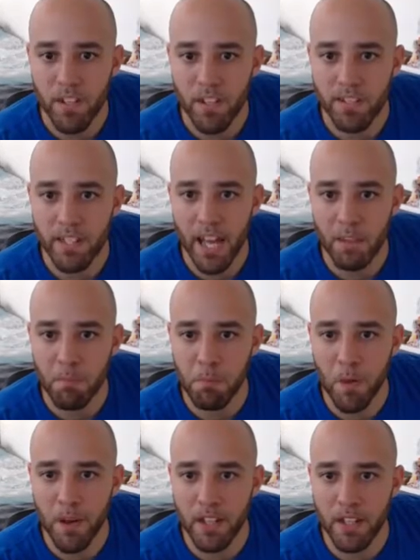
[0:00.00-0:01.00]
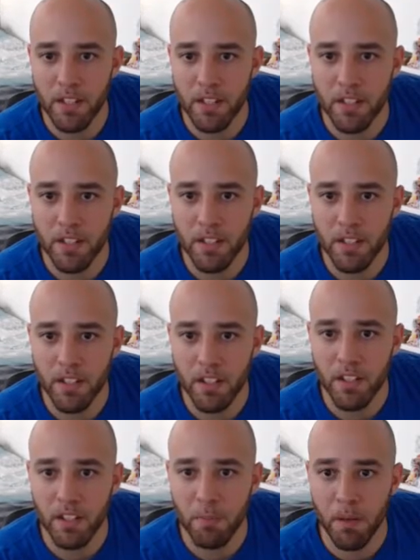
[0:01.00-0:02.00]
Attack break
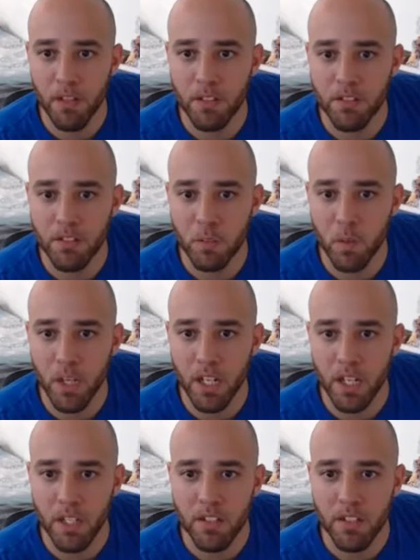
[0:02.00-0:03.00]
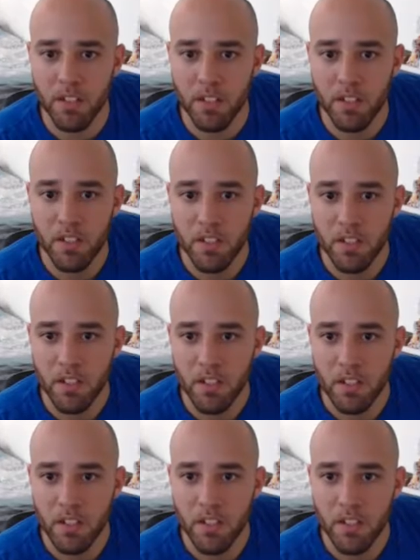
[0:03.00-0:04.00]
on the boss as well.
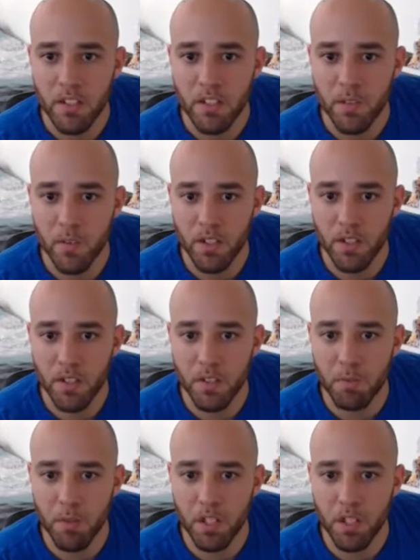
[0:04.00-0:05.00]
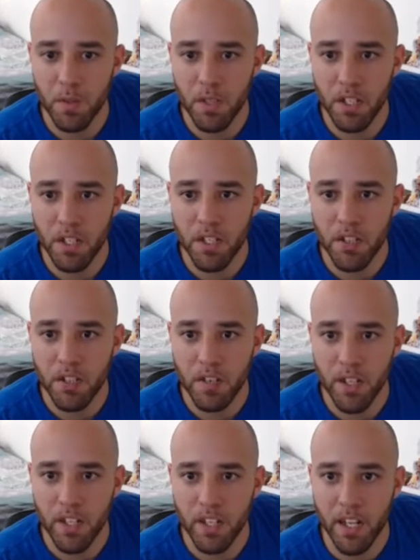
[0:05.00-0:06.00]
We're doing pretty well
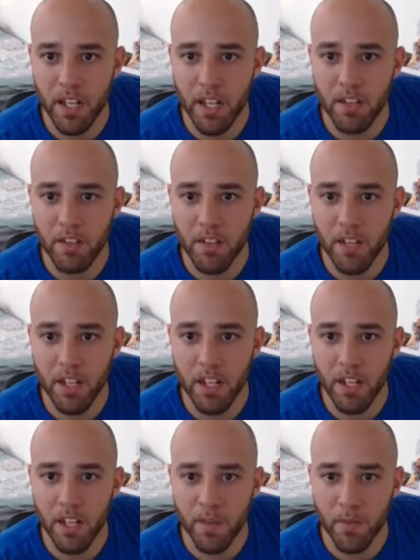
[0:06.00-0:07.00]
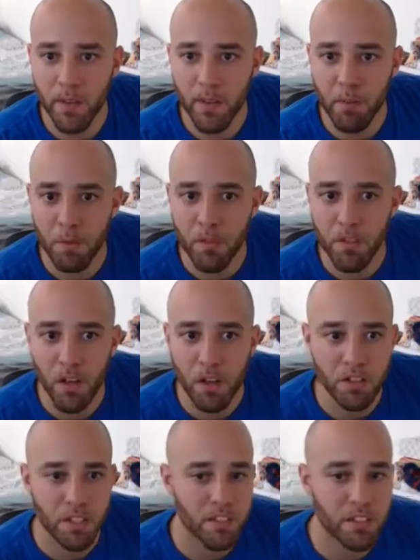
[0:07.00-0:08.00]
right now, and we are moving on
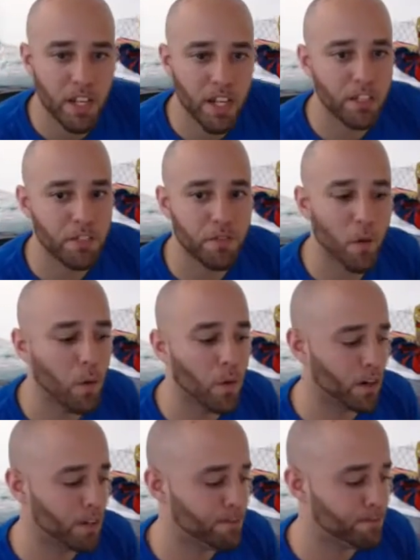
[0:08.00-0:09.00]
to stage 4.